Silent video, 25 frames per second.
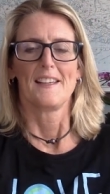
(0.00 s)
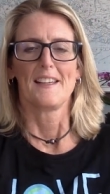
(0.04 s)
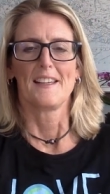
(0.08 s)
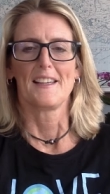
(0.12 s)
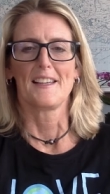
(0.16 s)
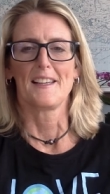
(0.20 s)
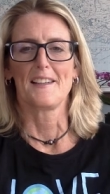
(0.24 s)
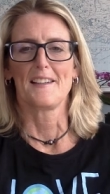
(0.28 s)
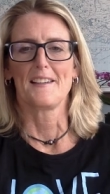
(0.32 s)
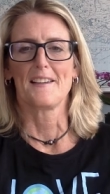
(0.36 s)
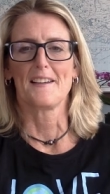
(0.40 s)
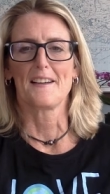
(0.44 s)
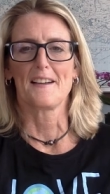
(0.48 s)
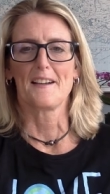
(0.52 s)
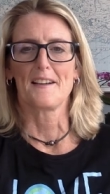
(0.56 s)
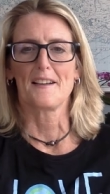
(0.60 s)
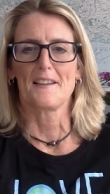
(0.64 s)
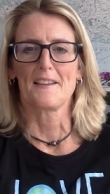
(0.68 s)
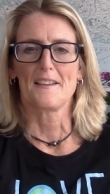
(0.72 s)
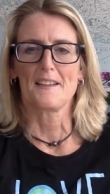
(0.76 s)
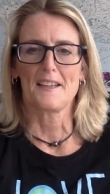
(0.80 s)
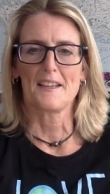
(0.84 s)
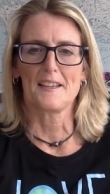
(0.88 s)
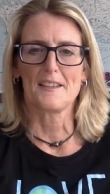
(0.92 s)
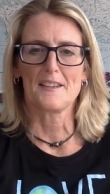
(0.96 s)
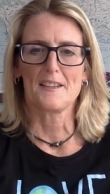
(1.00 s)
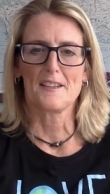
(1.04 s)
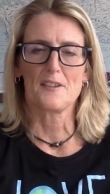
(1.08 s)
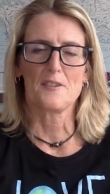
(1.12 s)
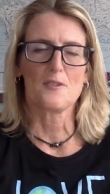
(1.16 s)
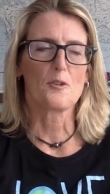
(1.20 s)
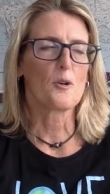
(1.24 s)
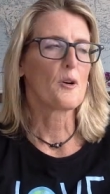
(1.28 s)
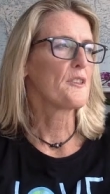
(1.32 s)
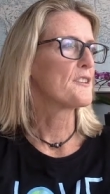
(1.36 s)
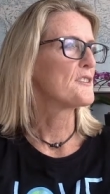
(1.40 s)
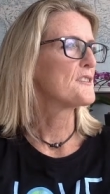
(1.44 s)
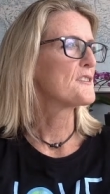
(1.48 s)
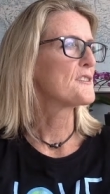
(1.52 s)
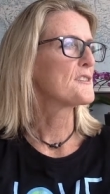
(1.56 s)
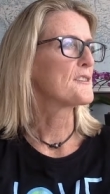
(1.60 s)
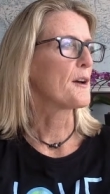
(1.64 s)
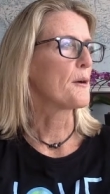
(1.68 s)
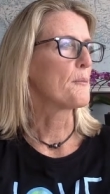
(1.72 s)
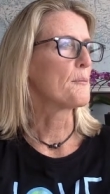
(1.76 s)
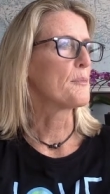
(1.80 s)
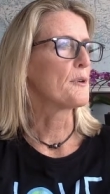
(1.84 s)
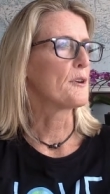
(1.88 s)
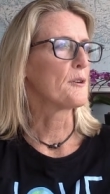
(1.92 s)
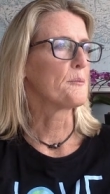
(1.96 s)
and uh, in the northern
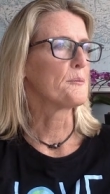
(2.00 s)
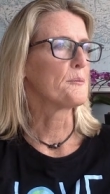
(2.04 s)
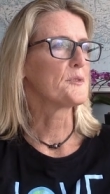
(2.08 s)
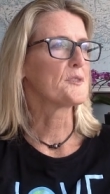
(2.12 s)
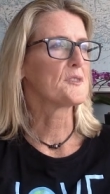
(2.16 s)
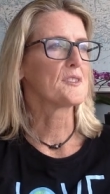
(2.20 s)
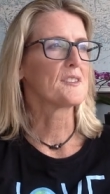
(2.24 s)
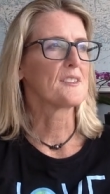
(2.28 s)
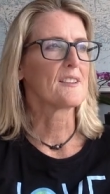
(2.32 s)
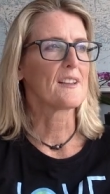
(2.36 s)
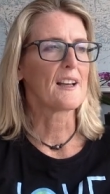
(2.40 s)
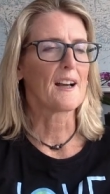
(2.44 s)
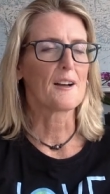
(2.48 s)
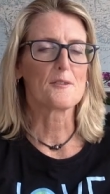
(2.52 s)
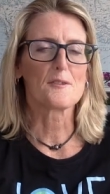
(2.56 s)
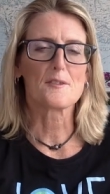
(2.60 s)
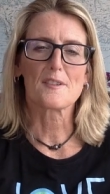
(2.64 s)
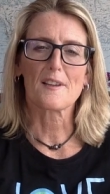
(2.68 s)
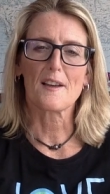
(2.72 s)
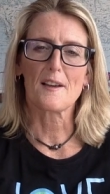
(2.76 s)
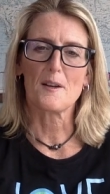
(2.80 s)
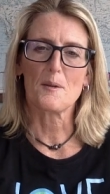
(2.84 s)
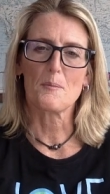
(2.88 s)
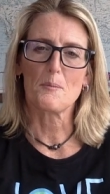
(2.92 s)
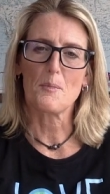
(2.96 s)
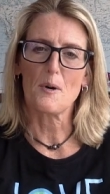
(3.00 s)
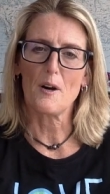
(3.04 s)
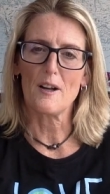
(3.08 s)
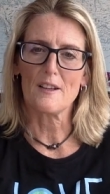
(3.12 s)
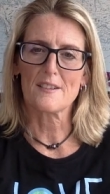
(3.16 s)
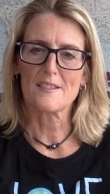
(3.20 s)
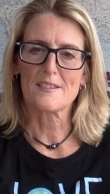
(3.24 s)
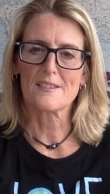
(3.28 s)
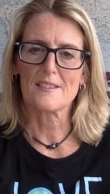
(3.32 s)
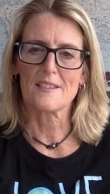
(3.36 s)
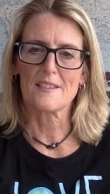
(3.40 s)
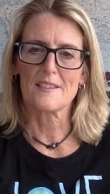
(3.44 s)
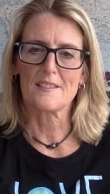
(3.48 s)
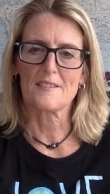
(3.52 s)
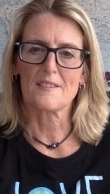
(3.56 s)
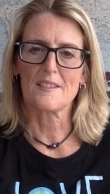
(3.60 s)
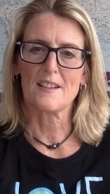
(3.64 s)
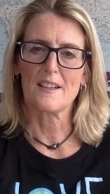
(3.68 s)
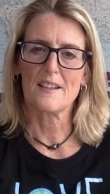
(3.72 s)
suburbs outside of Boston.